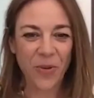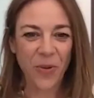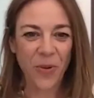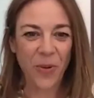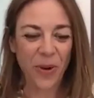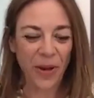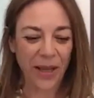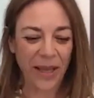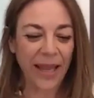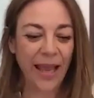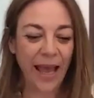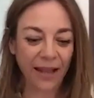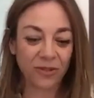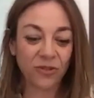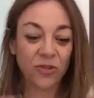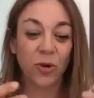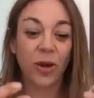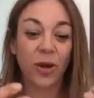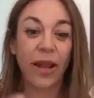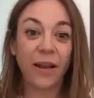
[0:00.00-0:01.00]
he had
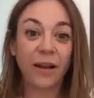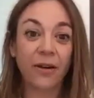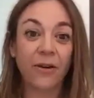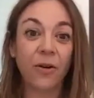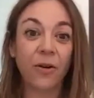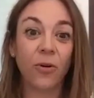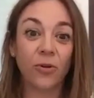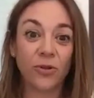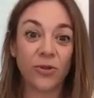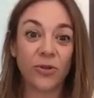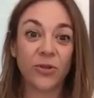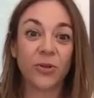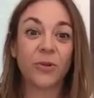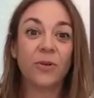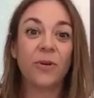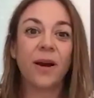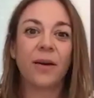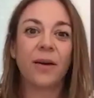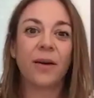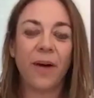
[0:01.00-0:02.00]
to learn
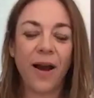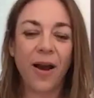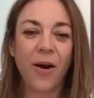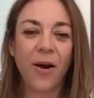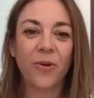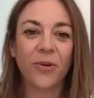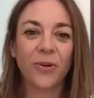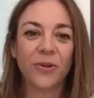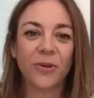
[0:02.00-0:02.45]
also about